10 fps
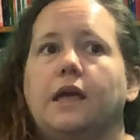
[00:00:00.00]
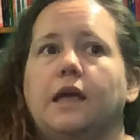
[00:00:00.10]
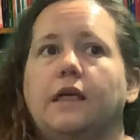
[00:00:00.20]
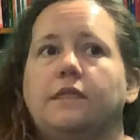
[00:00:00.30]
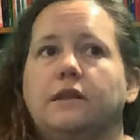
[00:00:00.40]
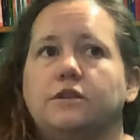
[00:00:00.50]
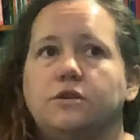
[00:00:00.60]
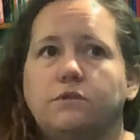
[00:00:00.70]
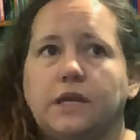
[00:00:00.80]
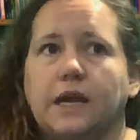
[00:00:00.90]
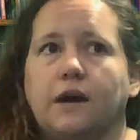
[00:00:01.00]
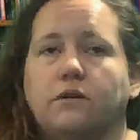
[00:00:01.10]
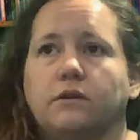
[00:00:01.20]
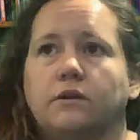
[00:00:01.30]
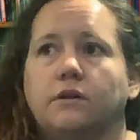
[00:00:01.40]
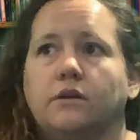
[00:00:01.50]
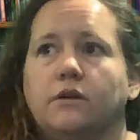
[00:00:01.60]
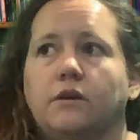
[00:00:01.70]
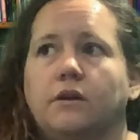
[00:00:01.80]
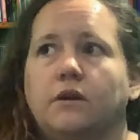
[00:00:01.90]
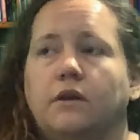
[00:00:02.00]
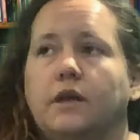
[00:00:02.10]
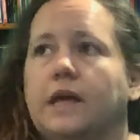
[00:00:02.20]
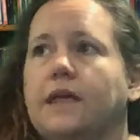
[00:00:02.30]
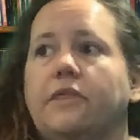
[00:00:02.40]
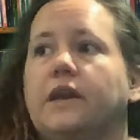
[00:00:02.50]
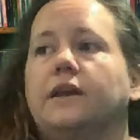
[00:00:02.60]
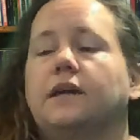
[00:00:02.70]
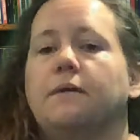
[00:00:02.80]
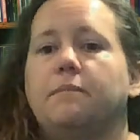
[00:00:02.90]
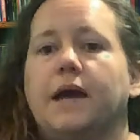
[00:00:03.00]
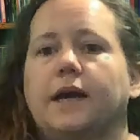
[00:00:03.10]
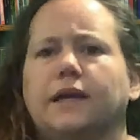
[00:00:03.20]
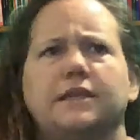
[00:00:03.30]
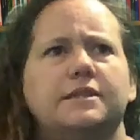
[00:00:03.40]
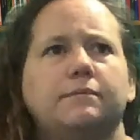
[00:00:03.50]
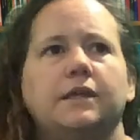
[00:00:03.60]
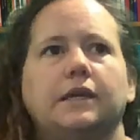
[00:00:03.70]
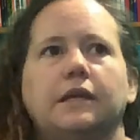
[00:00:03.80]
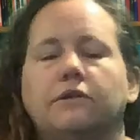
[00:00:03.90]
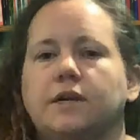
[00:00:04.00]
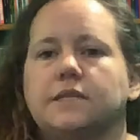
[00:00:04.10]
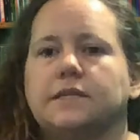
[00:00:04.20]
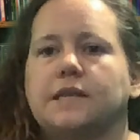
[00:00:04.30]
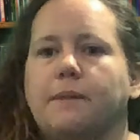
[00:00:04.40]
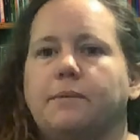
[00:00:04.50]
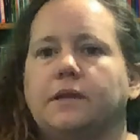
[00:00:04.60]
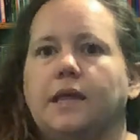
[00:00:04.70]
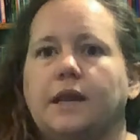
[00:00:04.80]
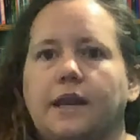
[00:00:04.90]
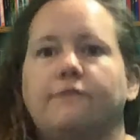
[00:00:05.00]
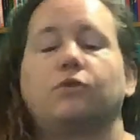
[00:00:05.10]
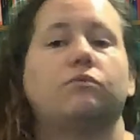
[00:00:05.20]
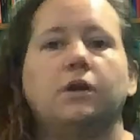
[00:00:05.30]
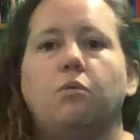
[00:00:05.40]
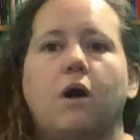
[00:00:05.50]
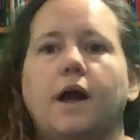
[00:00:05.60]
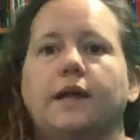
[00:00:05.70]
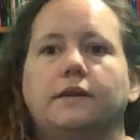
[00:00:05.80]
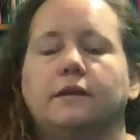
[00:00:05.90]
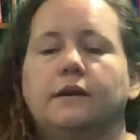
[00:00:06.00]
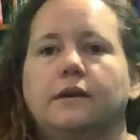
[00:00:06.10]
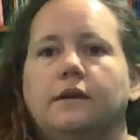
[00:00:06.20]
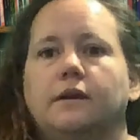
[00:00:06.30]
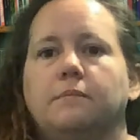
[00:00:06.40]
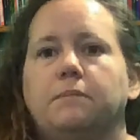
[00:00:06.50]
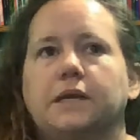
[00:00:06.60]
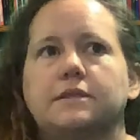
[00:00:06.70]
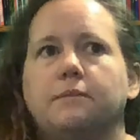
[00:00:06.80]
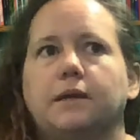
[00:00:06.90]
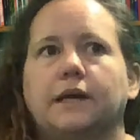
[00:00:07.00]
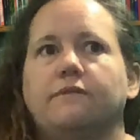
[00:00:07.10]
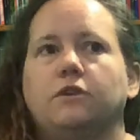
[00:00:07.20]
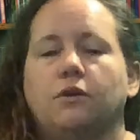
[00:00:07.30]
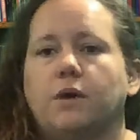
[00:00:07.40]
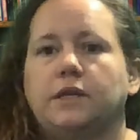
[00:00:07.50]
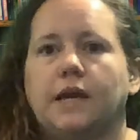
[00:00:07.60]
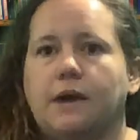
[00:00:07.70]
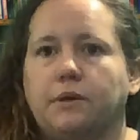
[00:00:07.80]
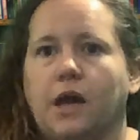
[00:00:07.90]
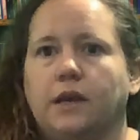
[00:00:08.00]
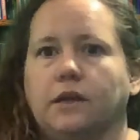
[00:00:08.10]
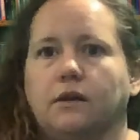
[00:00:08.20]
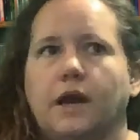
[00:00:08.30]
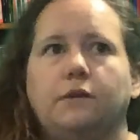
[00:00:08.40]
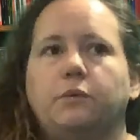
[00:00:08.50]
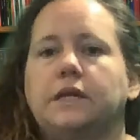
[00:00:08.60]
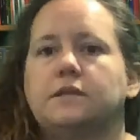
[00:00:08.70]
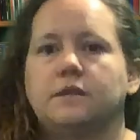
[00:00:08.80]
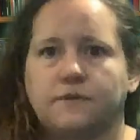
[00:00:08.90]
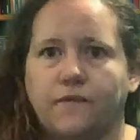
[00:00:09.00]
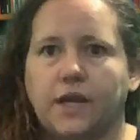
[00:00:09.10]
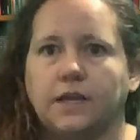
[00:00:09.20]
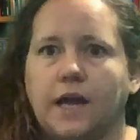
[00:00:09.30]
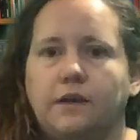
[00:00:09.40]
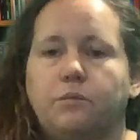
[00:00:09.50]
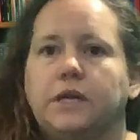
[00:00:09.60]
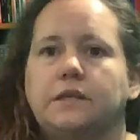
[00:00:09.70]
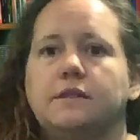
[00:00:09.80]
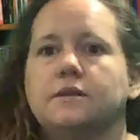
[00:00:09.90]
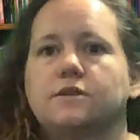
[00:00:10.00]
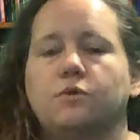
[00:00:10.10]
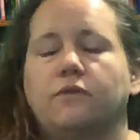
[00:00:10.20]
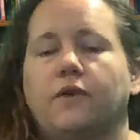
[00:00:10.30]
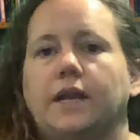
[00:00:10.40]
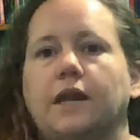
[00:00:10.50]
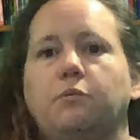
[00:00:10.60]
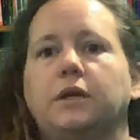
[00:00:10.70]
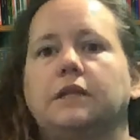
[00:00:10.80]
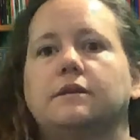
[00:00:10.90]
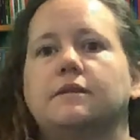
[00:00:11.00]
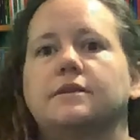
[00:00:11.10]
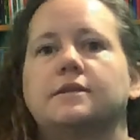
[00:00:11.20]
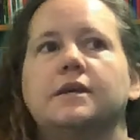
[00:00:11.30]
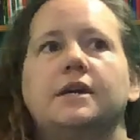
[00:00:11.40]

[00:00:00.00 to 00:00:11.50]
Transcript: and then tuning out. And then I'd come back and something interesting's happened, and I'd have to rewind because I'm like, I have no idea how we got here. How did we get to this fight? How did we get to this sword fight? How did we get to this,